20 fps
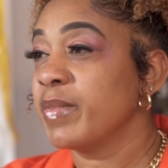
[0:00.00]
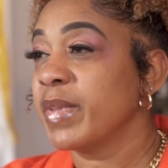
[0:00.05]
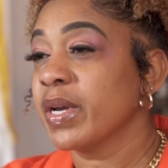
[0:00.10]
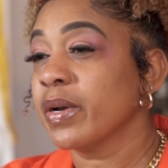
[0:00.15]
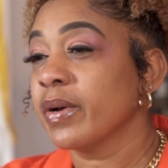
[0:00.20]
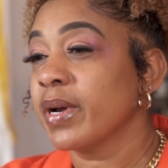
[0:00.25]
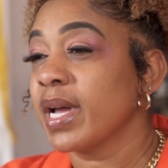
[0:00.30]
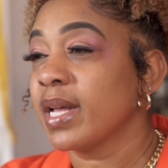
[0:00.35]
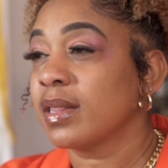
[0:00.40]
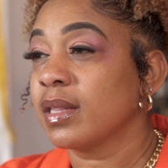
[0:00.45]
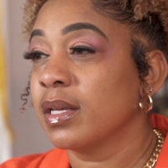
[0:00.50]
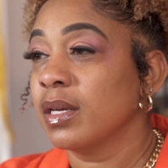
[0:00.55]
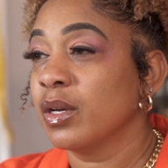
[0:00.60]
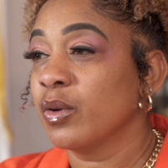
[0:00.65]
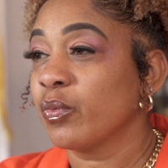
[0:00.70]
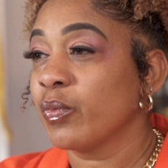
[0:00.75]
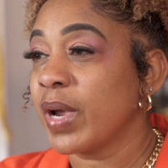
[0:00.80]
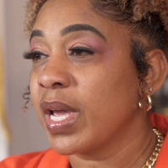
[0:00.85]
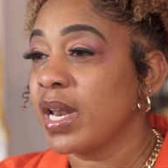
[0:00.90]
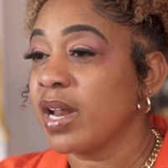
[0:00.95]
mirror
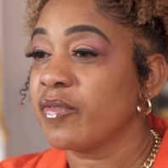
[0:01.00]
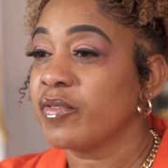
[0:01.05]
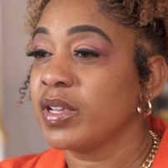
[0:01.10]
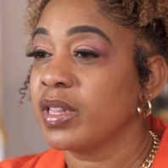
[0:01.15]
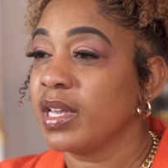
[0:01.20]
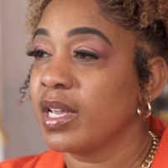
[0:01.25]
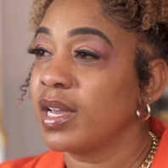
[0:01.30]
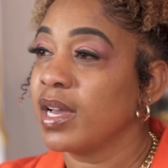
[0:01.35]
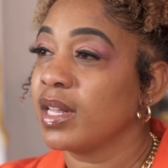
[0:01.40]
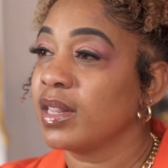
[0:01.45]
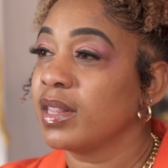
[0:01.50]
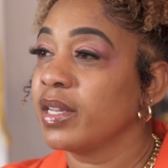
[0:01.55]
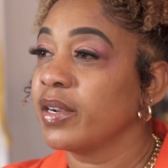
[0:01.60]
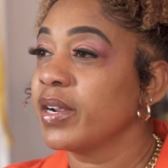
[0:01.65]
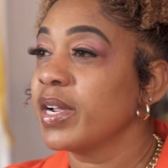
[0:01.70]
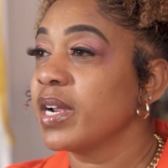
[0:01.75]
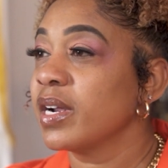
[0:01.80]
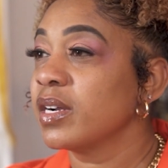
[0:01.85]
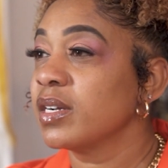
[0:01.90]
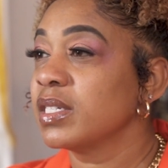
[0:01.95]
right after they got their
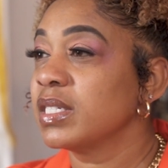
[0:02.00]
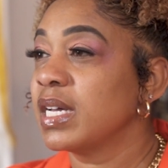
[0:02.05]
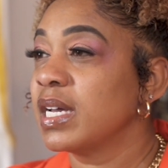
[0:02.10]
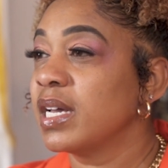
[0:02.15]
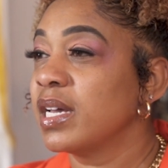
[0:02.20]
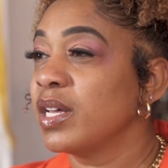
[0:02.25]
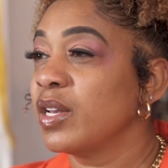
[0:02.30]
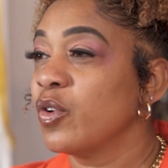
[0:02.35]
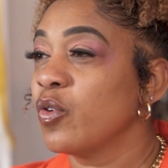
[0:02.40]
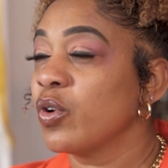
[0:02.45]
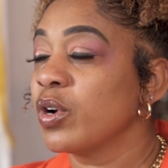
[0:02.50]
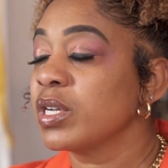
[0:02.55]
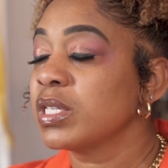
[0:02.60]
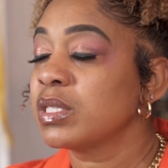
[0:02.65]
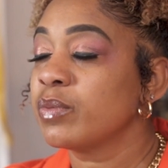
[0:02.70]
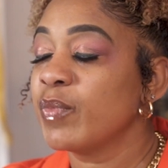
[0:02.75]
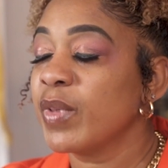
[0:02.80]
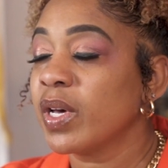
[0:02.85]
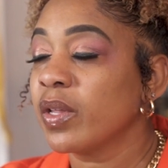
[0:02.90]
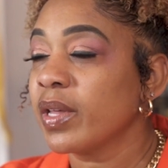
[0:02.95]
hair done, or
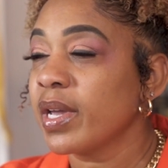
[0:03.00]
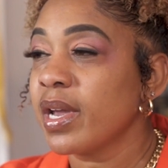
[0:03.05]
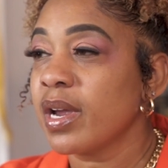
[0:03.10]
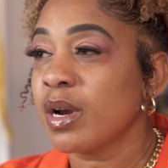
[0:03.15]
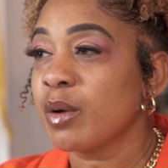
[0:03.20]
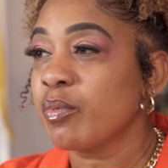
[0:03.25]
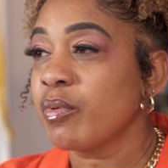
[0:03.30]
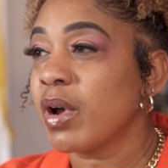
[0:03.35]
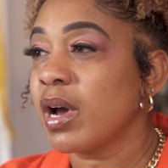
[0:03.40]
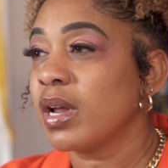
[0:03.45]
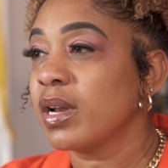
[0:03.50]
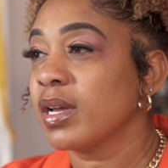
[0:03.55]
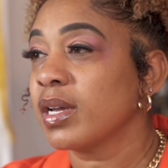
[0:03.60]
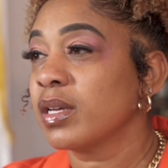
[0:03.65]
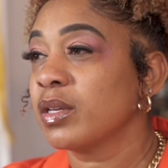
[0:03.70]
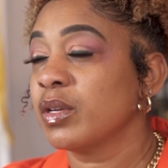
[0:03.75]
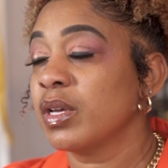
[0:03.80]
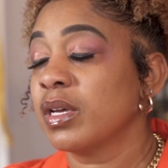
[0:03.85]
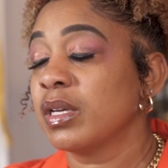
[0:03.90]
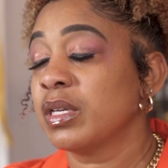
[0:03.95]
smell the hair product,